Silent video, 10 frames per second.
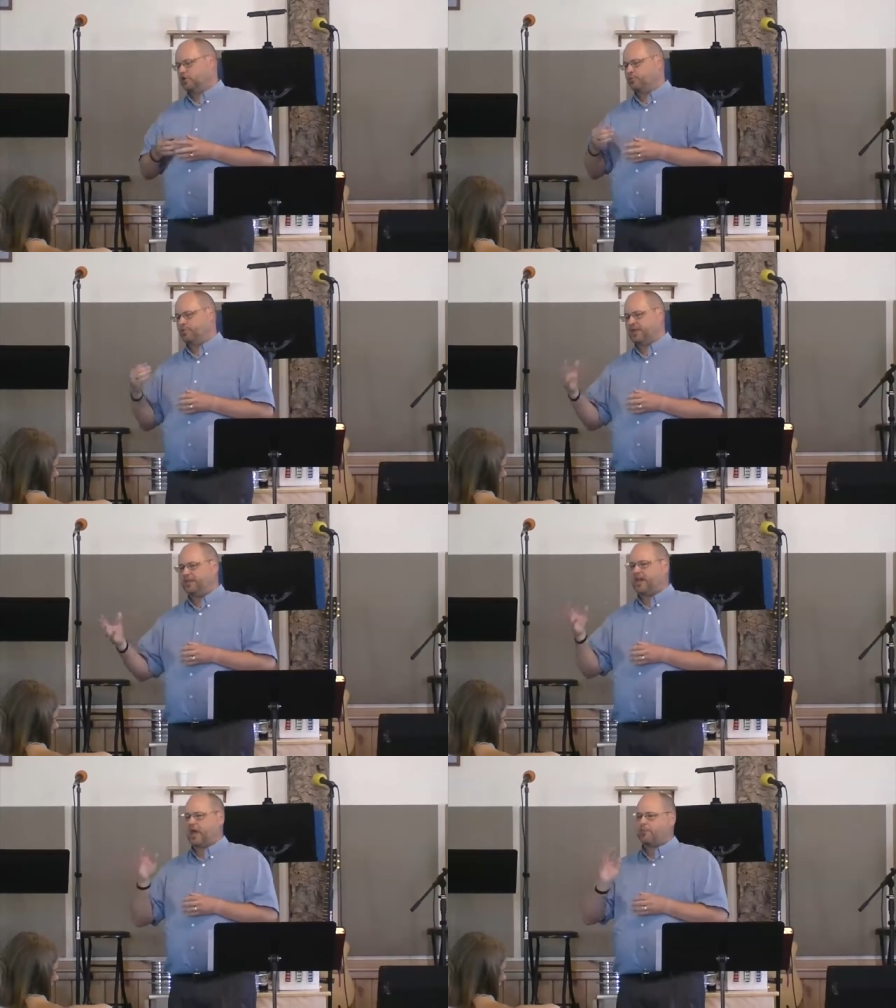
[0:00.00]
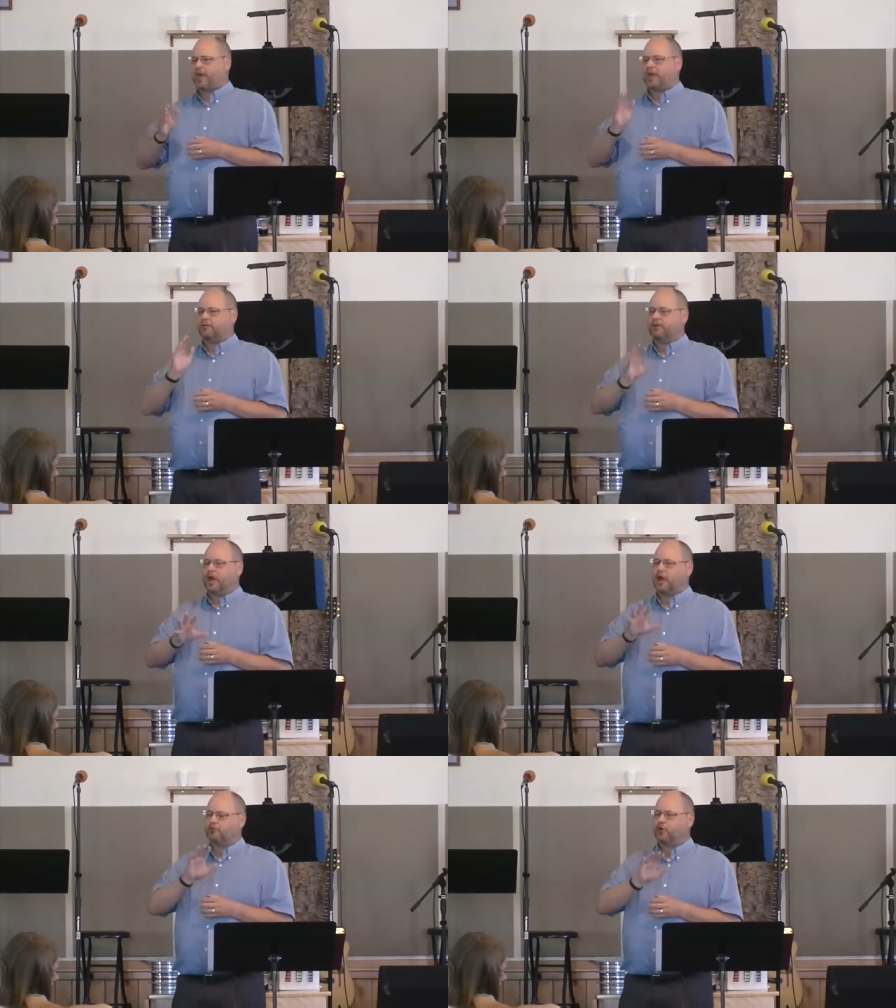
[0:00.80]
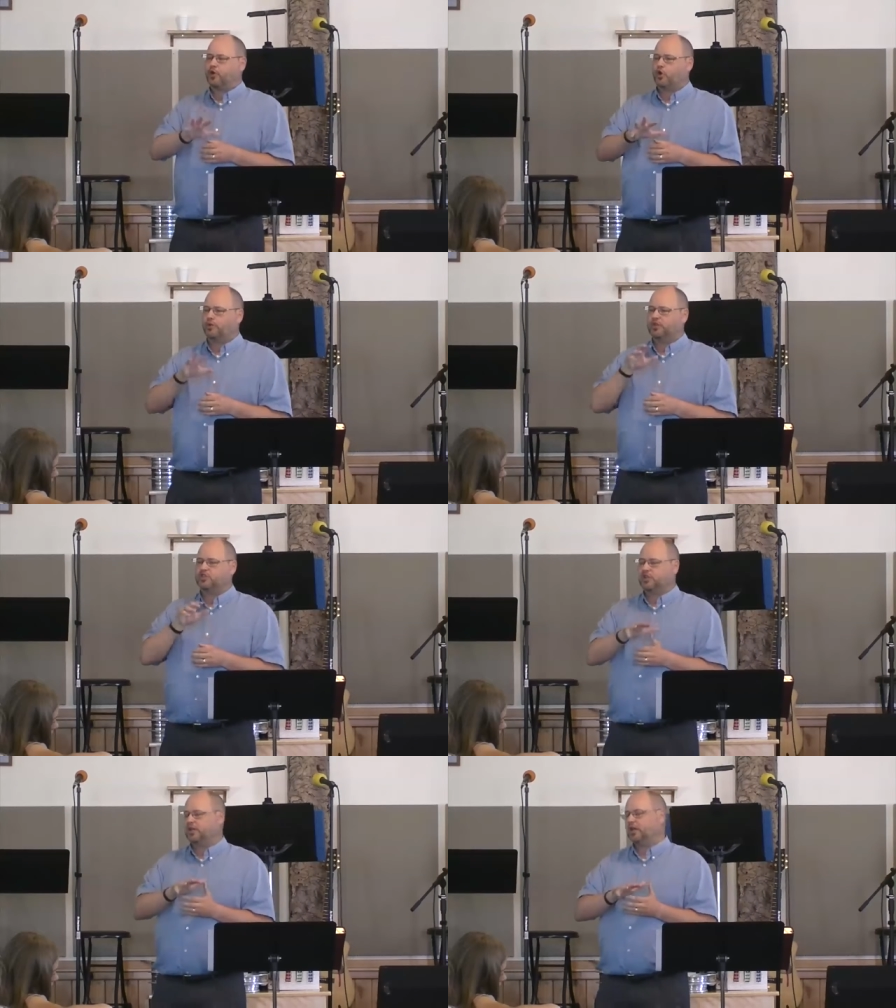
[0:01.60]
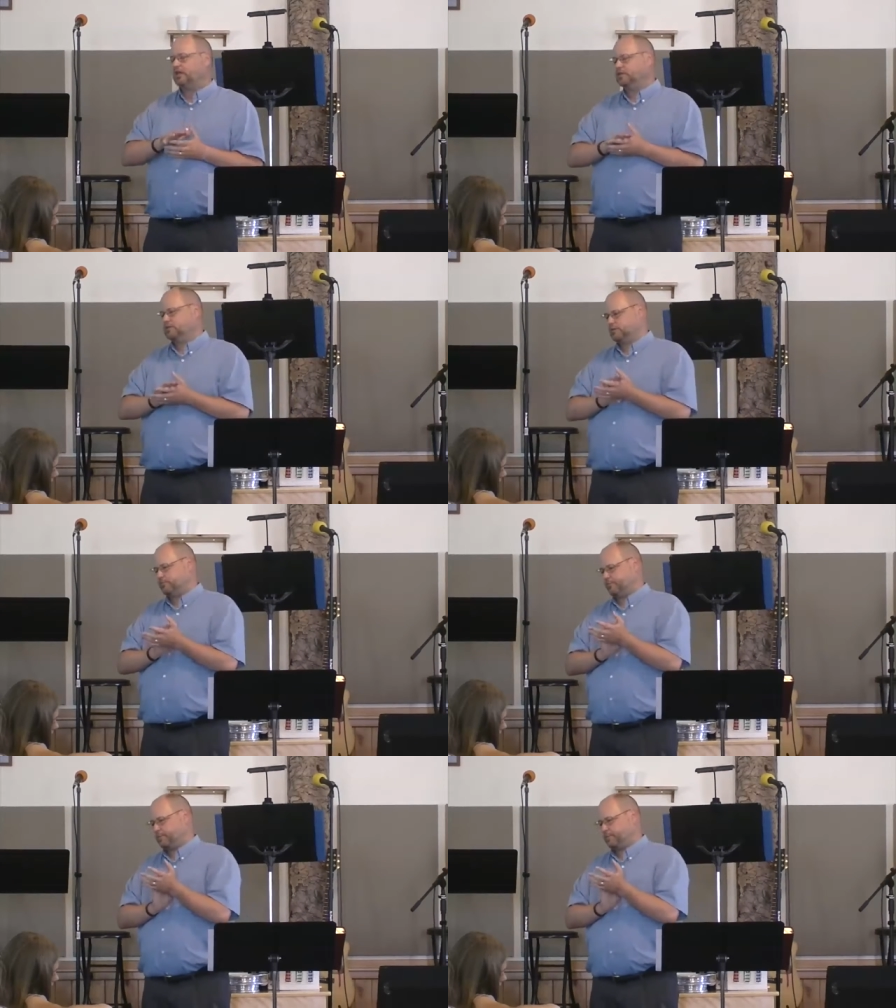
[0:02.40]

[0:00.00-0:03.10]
to be that man of God for her that she needs.